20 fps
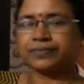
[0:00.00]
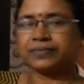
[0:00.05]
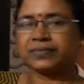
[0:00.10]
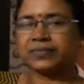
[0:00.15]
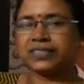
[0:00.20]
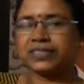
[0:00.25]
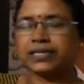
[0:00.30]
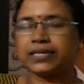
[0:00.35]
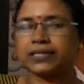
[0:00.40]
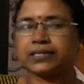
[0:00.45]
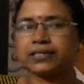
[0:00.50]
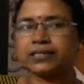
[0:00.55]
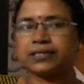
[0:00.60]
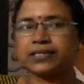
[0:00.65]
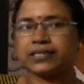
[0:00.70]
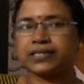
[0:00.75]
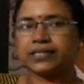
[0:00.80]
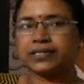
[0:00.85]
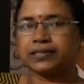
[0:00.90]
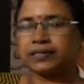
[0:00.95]

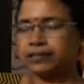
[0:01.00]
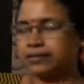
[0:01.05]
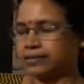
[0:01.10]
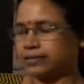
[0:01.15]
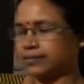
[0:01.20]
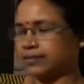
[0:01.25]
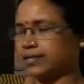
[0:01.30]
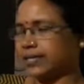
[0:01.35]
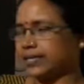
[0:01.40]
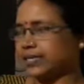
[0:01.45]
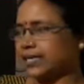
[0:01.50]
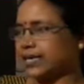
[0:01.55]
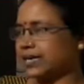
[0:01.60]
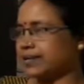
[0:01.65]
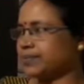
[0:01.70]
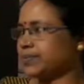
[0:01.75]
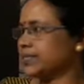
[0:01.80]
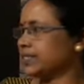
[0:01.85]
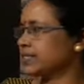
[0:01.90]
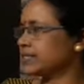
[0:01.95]
That
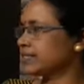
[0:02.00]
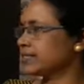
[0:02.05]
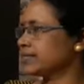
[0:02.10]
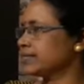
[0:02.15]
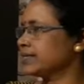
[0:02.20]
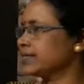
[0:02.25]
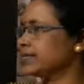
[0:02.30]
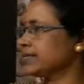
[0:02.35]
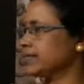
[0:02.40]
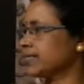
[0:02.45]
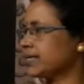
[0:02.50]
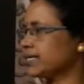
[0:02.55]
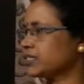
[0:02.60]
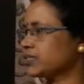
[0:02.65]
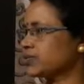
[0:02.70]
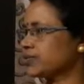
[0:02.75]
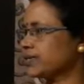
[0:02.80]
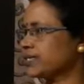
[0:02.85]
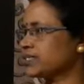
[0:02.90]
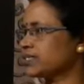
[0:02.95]
happens. That's
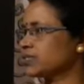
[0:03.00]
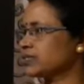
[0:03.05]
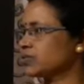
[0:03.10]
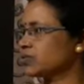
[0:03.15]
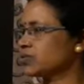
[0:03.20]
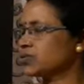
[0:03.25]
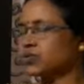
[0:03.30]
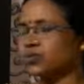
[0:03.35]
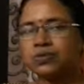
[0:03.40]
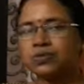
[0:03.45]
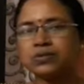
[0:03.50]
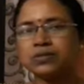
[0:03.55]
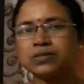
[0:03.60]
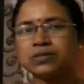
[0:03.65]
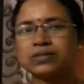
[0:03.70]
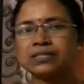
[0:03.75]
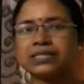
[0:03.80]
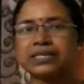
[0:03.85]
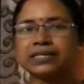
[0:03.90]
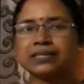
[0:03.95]
why so
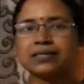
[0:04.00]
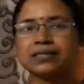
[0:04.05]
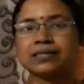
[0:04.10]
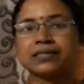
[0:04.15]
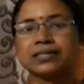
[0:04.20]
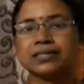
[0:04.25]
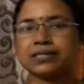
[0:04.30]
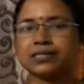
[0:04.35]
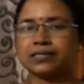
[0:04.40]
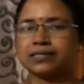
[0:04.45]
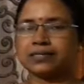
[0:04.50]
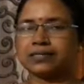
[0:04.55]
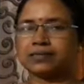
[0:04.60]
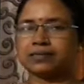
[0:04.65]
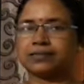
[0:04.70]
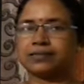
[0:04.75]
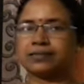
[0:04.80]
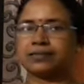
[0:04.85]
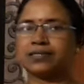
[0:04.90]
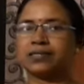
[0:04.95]
soon death occur.
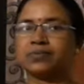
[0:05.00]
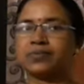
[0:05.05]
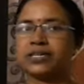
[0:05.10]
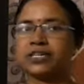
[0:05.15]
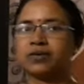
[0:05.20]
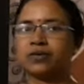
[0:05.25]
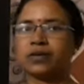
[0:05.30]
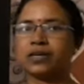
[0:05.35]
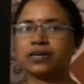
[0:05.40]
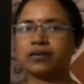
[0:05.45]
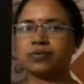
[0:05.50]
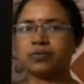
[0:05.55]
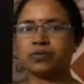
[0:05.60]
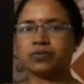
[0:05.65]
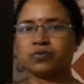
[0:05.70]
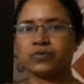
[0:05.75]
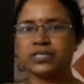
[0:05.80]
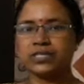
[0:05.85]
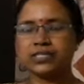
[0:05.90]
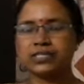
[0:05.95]
The medulla
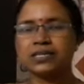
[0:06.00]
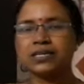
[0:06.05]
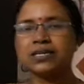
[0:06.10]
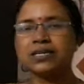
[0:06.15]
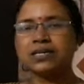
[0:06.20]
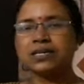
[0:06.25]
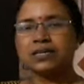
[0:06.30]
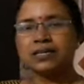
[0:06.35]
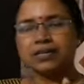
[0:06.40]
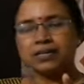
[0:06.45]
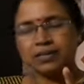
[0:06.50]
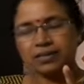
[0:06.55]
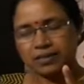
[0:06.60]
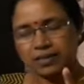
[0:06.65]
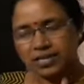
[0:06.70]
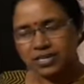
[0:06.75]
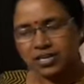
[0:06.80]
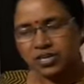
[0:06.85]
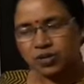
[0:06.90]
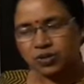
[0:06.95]
which
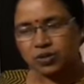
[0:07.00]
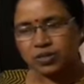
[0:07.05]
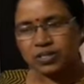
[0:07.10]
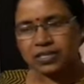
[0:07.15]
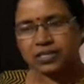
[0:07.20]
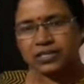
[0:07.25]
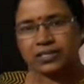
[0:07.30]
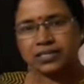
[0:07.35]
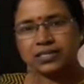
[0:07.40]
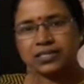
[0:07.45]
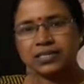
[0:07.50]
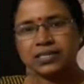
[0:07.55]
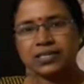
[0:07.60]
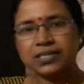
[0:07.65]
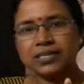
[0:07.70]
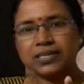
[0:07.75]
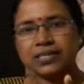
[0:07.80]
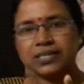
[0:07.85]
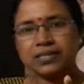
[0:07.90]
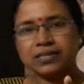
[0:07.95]
control
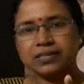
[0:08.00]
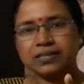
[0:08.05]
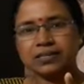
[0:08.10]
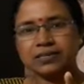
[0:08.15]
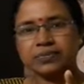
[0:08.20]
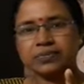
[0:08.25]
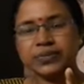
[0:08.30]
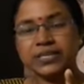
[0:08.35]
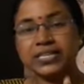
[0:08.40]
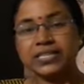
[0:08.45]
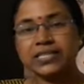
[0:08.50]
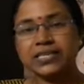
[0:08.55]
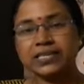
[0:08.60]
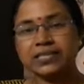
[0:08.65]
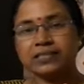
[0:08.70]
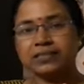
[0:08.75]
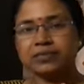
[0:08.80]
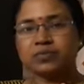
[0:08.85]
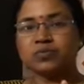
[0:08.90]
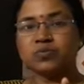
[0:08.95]
the
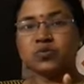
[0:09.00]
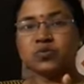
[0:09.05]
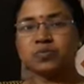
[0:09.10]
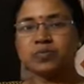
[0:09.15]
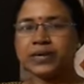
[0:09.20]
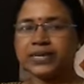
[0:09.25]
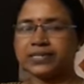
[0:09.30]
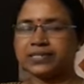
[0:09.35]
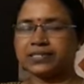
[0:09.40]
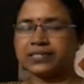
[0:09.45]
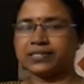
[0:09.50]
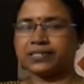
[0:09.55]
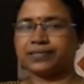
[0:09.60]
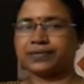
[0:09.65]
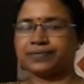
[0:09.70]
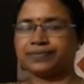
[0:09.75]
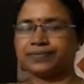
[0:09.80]
breathing movement.